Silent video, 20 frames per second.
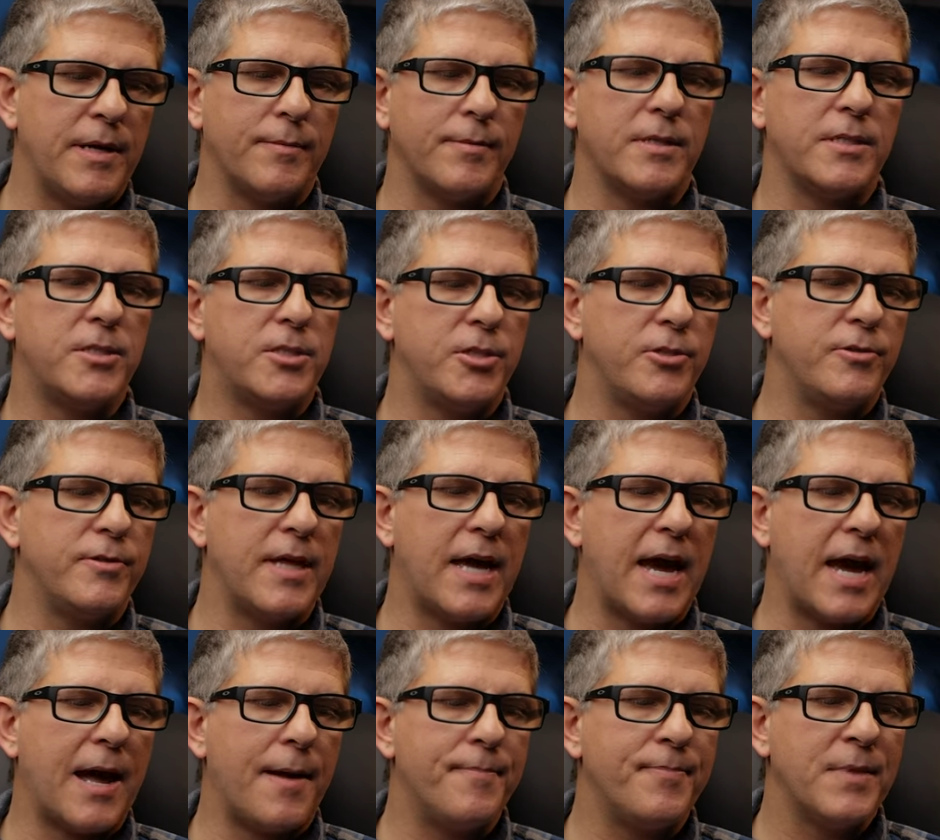able to do
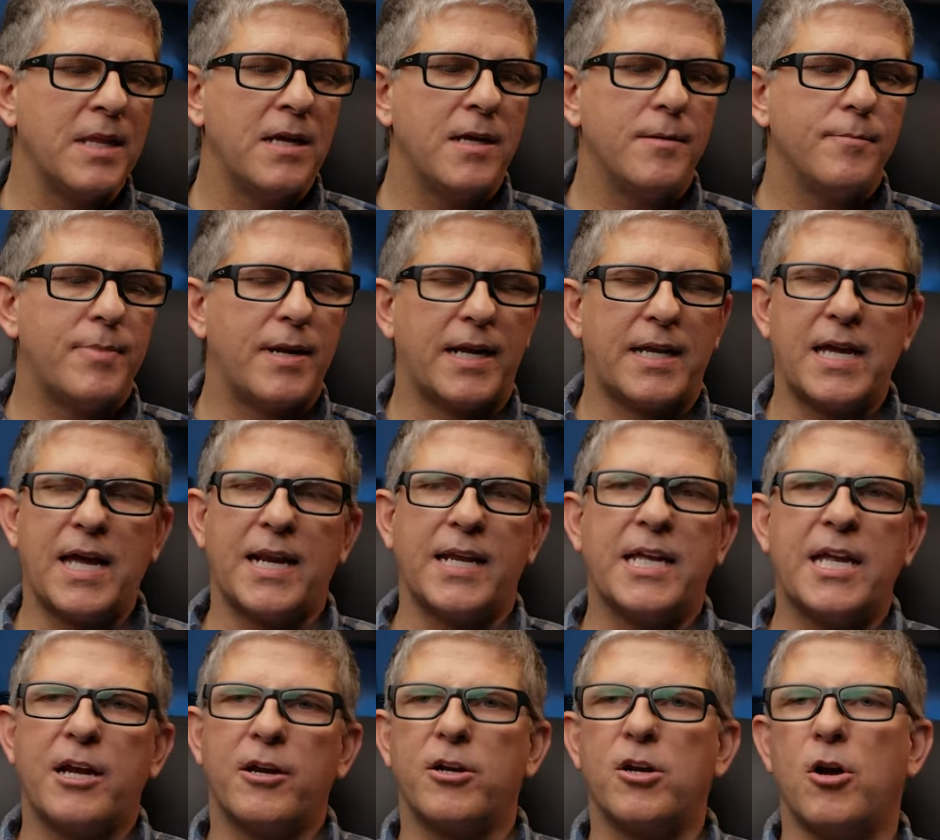that. But I kind of
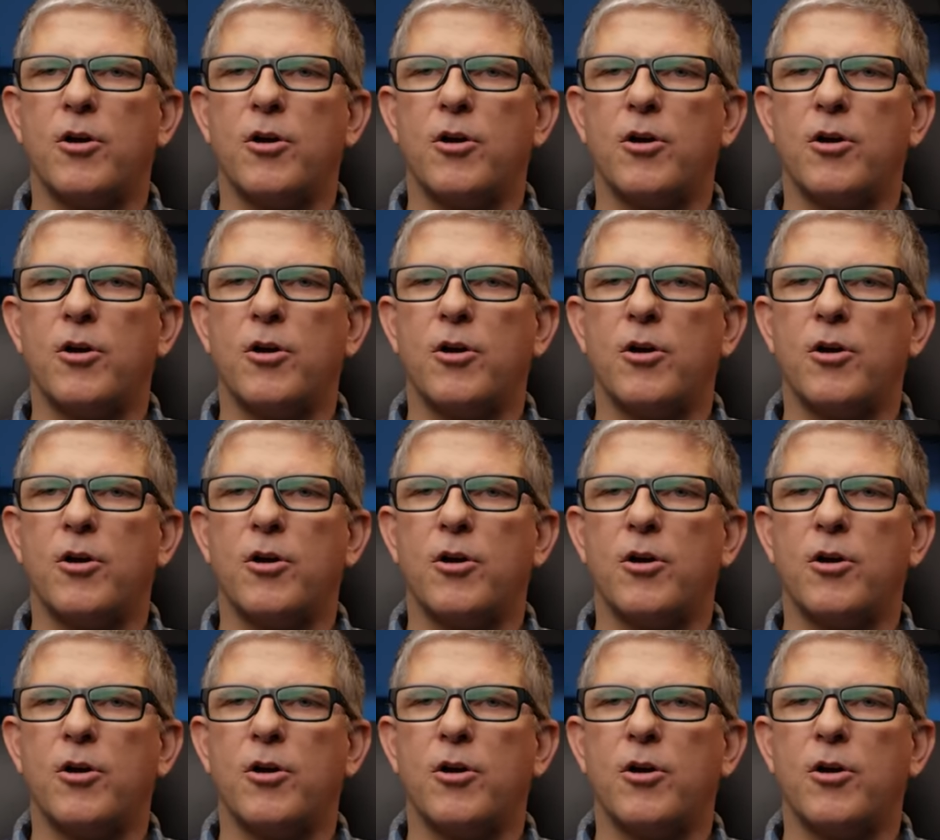carry